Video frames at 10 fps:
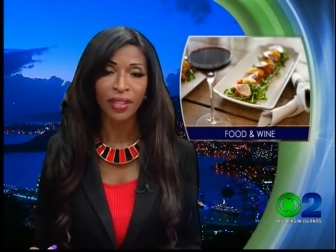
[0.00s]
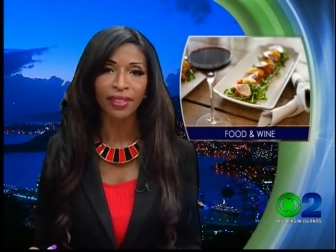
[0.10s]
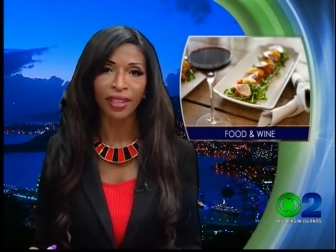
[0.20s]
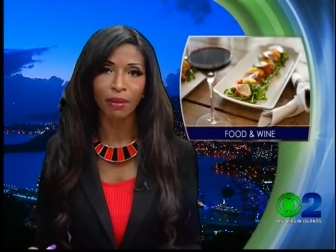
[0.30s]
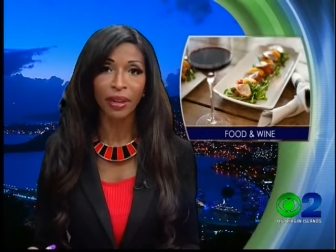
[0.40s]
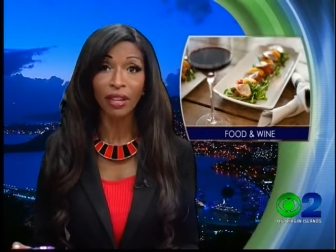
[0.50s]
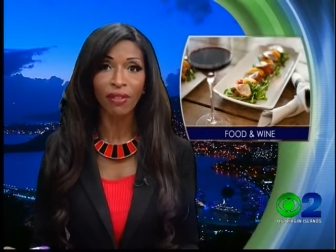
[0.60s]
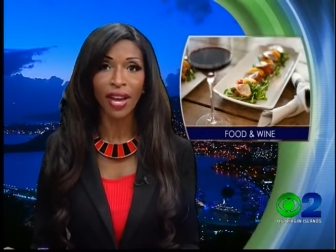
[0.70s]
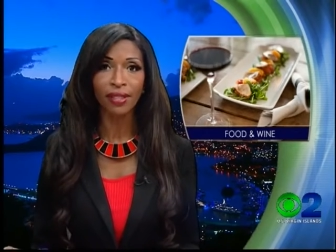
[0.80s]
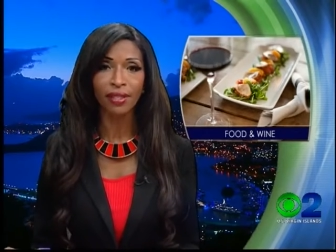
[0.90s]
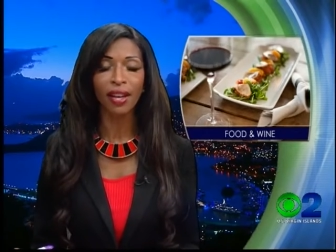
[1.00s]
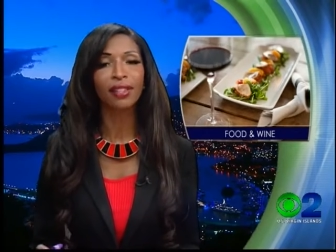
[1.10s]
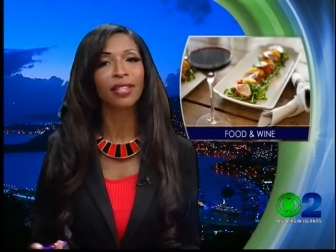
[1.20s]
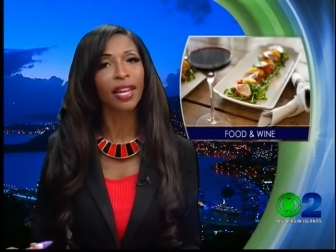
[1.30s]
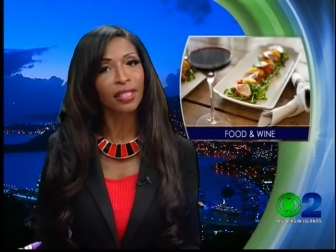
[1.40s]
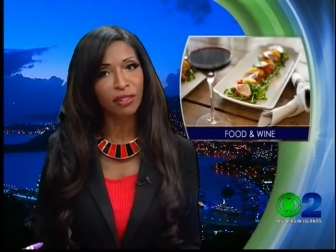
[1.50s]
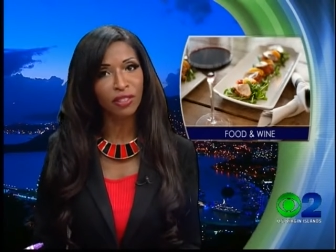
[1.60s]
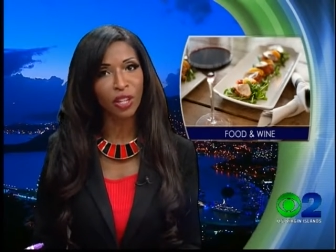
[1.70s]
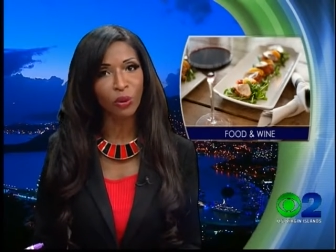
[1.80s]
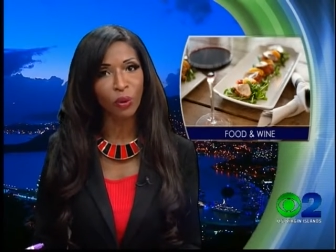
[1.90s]
Then the big event, A Taste of
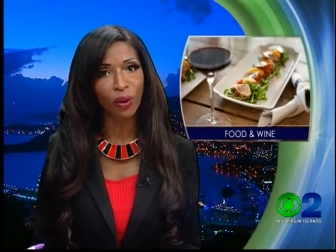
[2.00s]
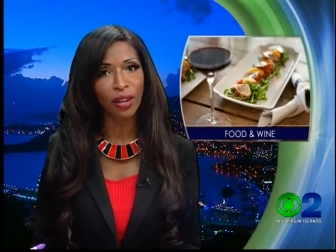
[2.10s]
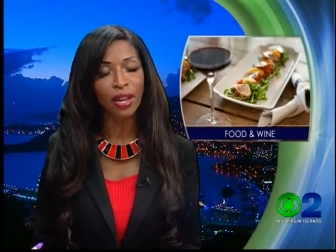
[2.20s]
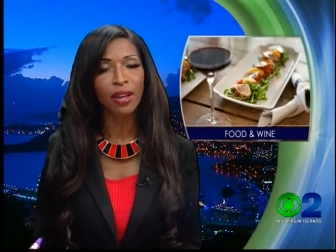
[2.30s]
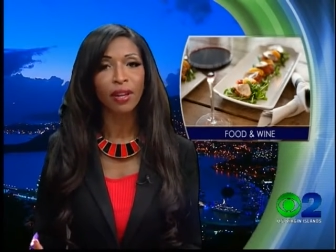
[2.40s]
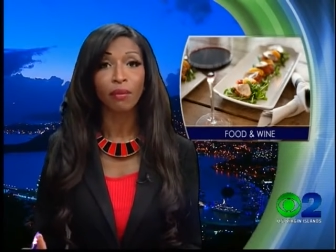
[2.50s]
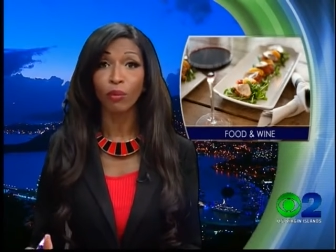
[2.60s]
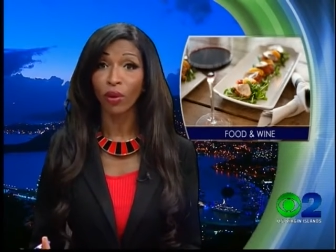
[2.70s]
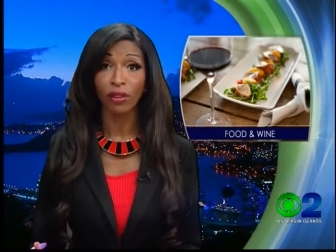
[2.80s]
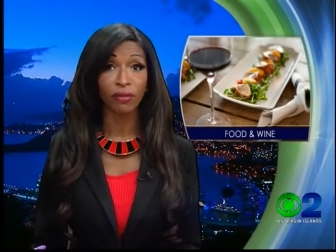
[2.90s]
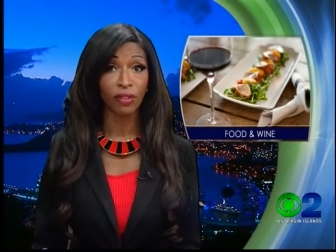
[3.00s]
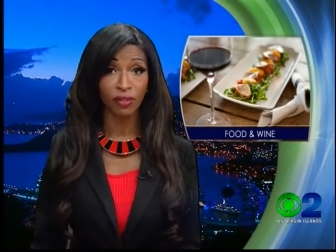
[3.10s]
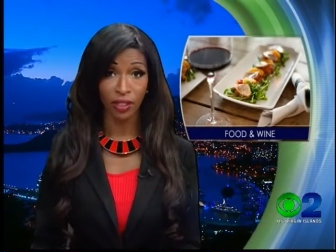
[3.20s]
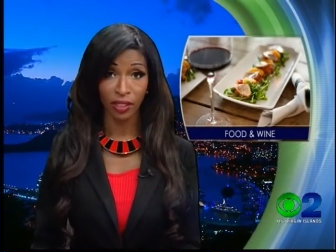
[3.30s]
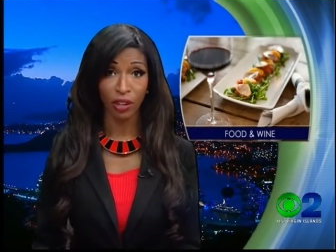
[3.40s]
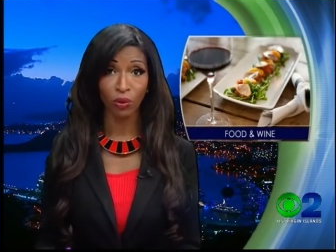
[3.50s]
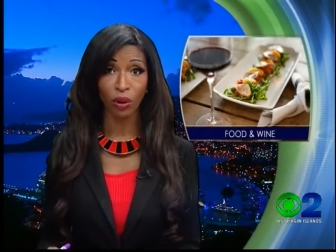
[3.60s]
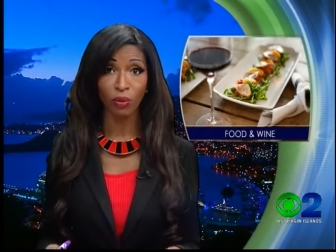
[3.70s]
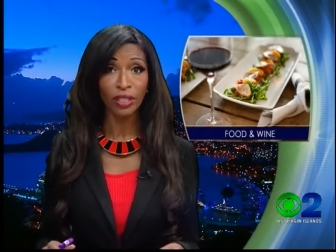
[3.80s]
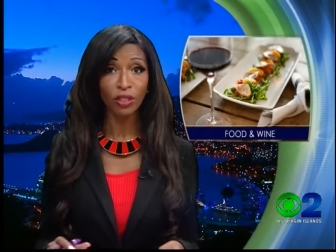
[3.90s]
St. Croix, more than 50 Cinque
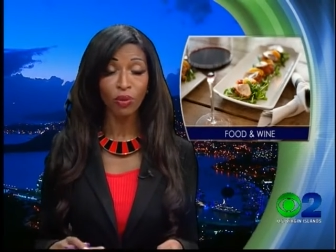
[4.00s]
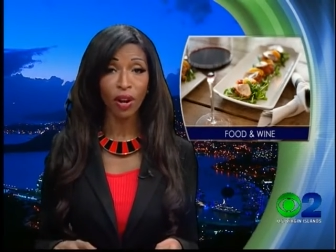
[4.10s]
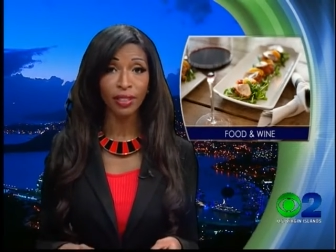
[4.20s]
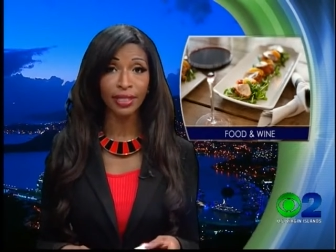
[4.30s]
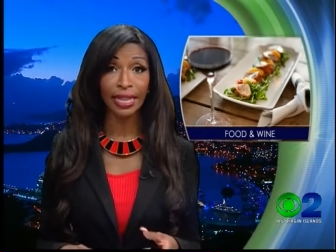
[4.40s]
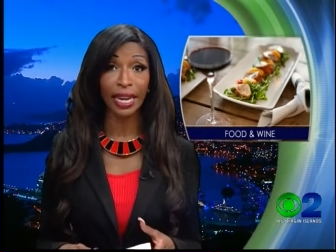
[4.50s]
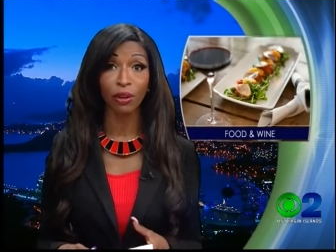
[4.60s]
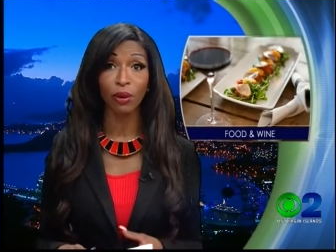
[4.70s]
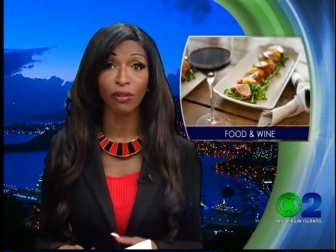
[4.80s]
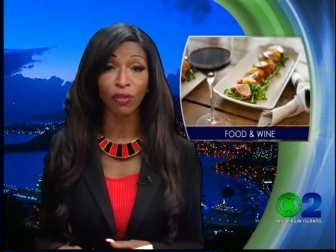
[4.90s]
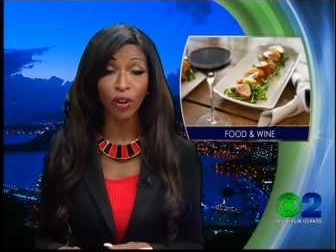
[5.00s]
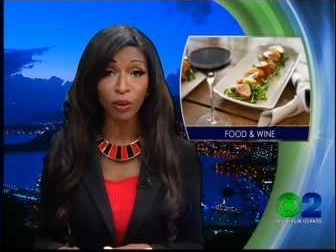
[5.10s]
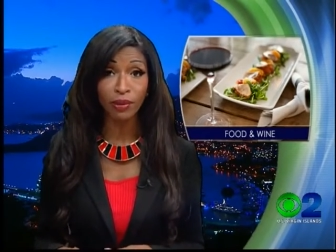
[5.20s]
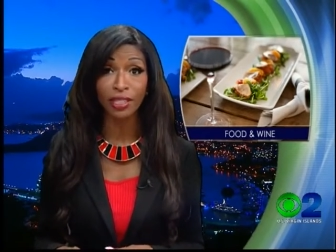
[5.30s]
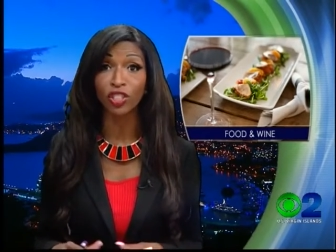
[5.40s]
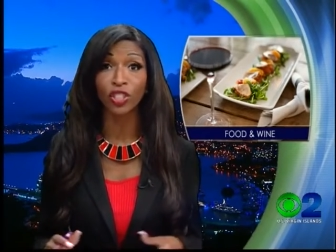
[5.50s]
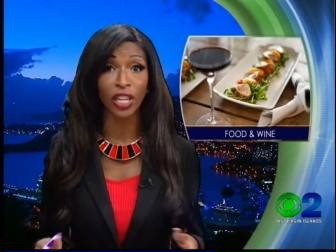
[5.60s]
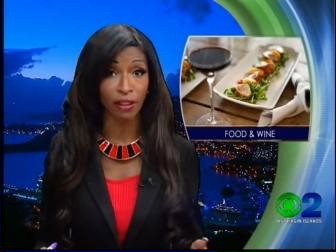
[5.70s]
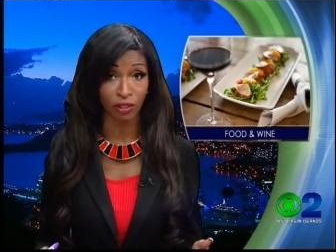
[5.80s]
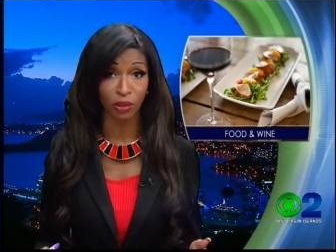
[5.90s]
restaurants, catering firms, and
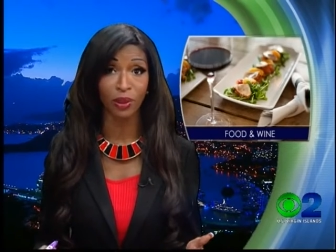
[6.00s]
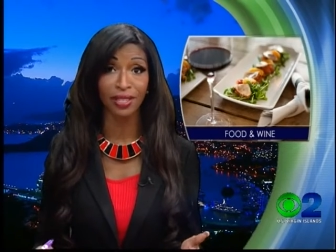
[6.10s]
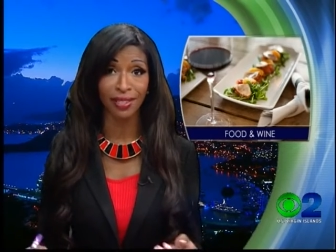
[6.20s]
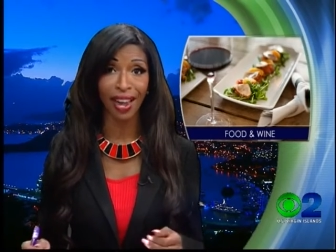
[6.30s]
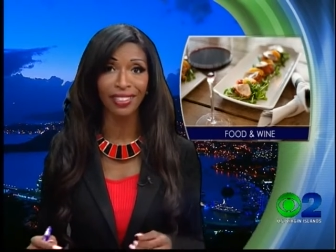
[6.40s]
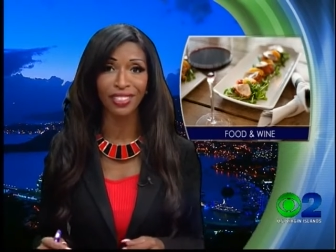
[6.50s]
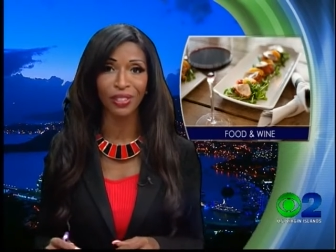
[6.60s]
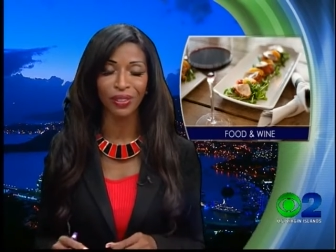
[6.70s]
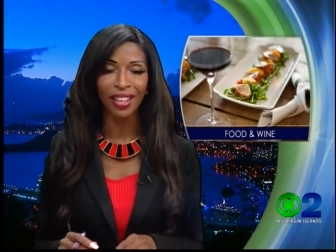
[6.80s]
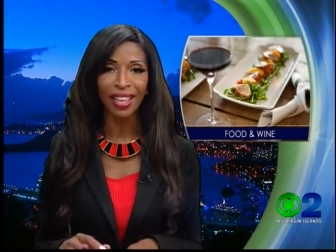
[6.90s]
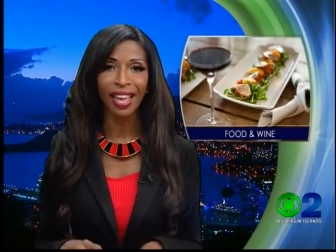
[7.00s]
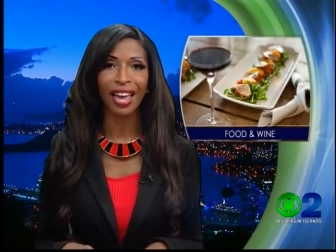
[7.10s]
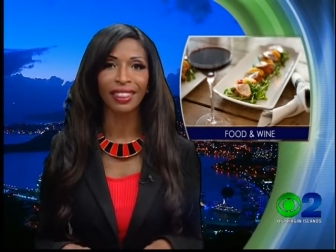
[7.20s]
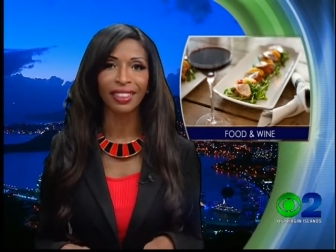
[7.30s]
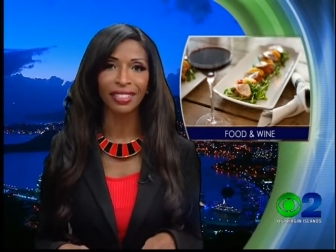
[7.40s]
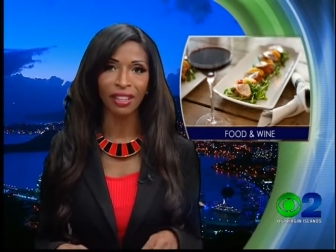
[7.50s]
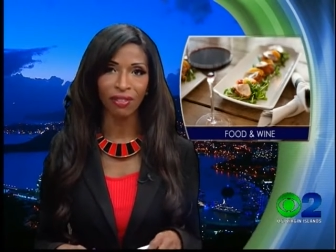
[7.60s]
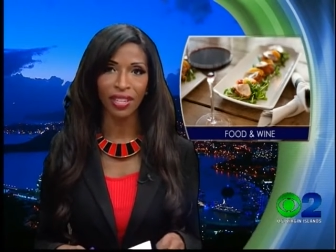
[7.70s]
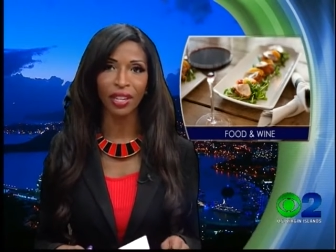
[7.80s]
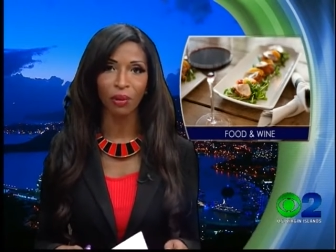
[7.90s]
chefs will entice you at the
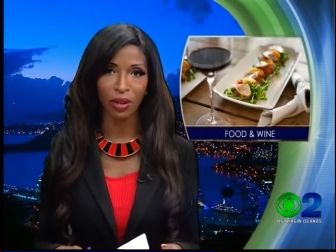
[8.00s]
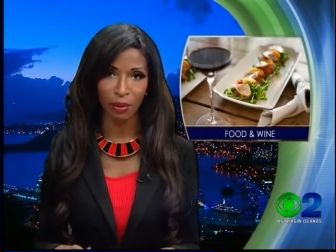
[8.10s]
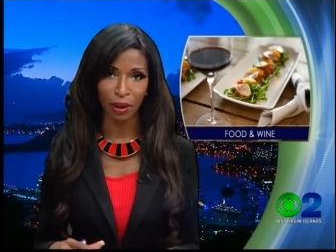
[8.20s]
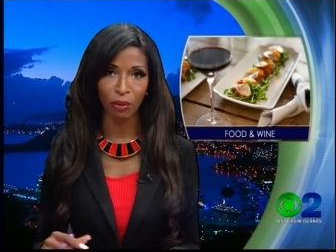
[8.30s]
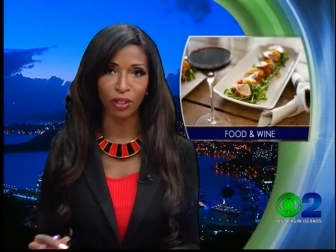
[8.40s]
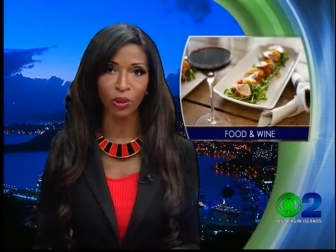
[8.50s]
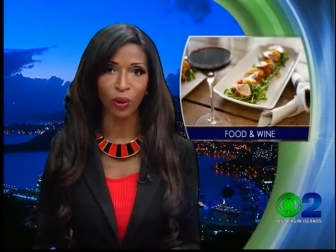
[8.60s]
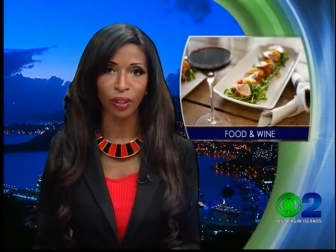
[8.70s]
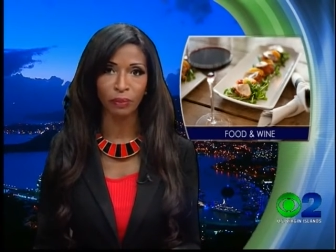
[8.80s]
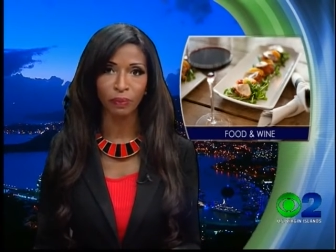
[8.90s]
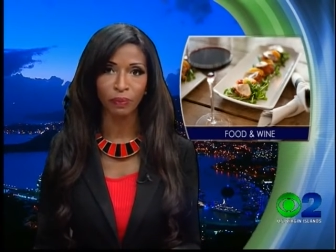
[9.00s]
Divi Carina Bay Resort.